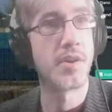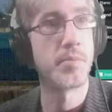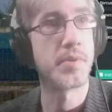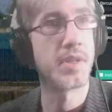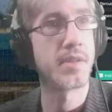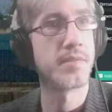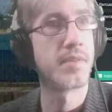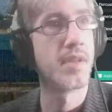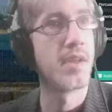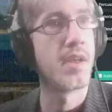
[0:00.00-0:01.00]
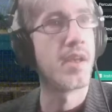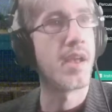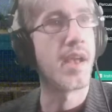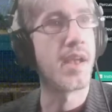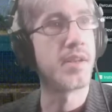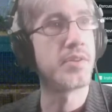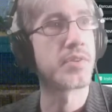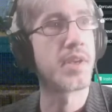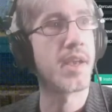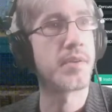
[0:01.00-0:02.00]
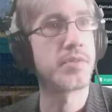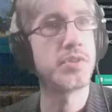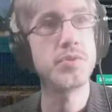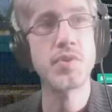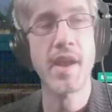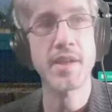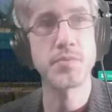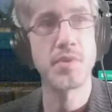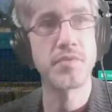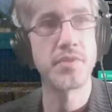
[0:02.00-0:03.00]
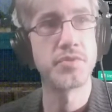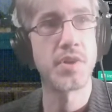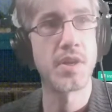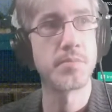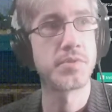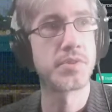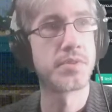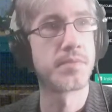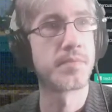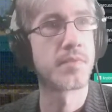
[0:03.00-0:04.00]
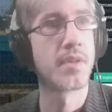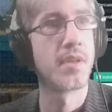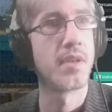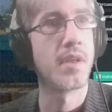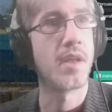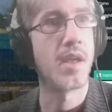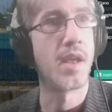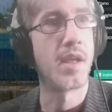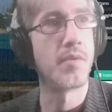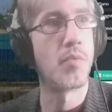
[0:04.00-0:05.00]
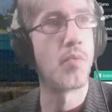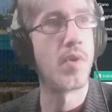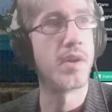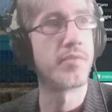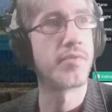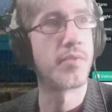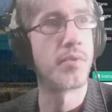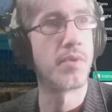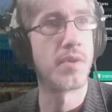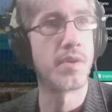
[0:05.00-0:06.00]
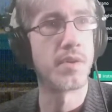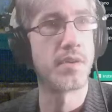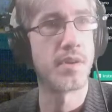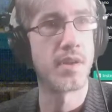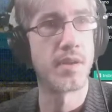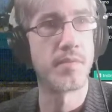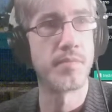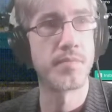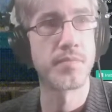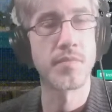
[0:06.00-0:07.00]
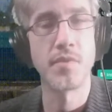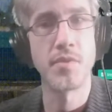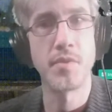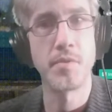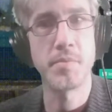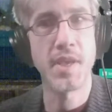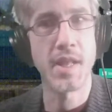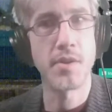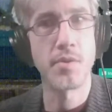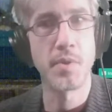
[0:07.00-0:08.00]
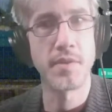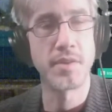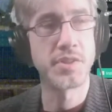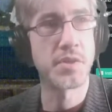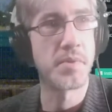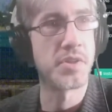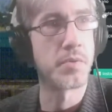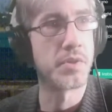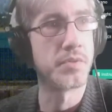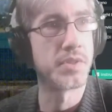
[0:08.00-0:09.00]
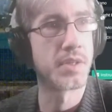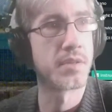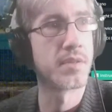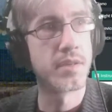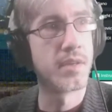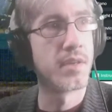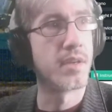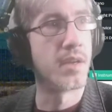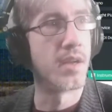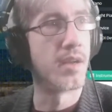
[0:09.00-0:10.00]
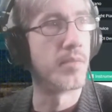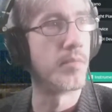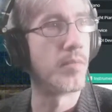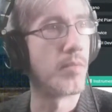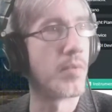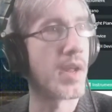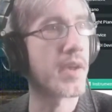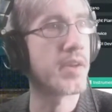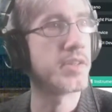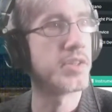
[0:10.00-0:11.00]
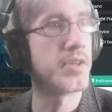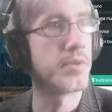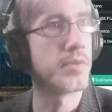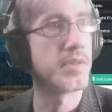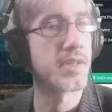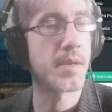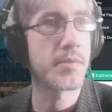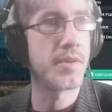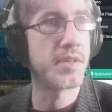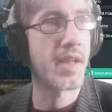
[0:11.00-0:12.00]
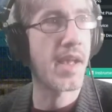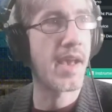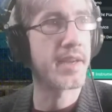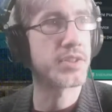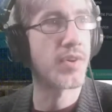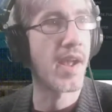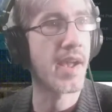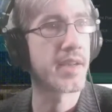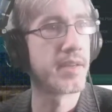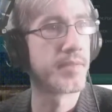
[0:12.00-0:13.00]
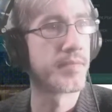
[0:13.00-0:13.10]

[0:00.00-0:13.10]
open it. And you'll get 2 tracks, one for the drums and one for the piano or whatever instrument you were using. What I'm going to do is I'm going to add a track,